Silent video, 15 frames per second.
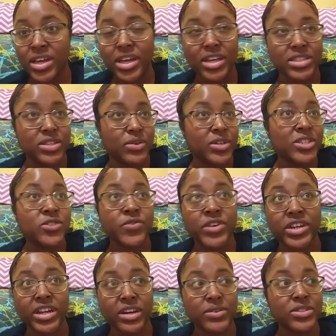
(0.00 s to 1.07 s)
And so he's
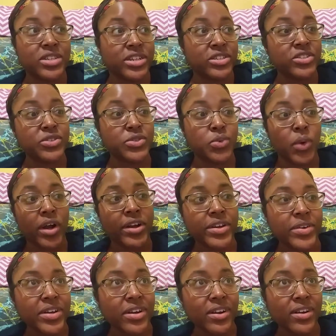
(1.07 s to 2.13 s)
freaking out. He's like, dude, why are you
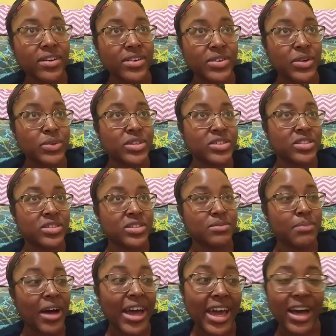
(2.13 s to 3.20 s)
here? This is
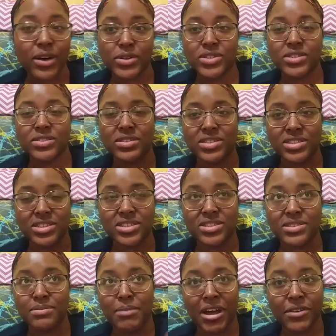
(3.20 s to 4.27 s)
my house. This is
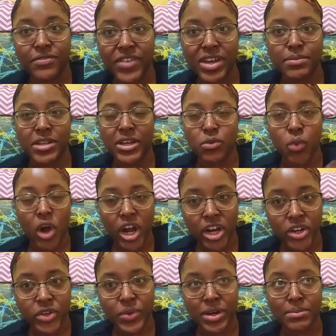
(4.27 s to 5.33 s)
my family. Why are
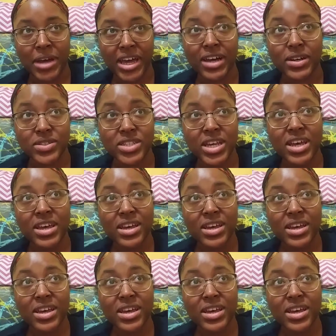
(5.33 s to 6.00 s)
you at my house?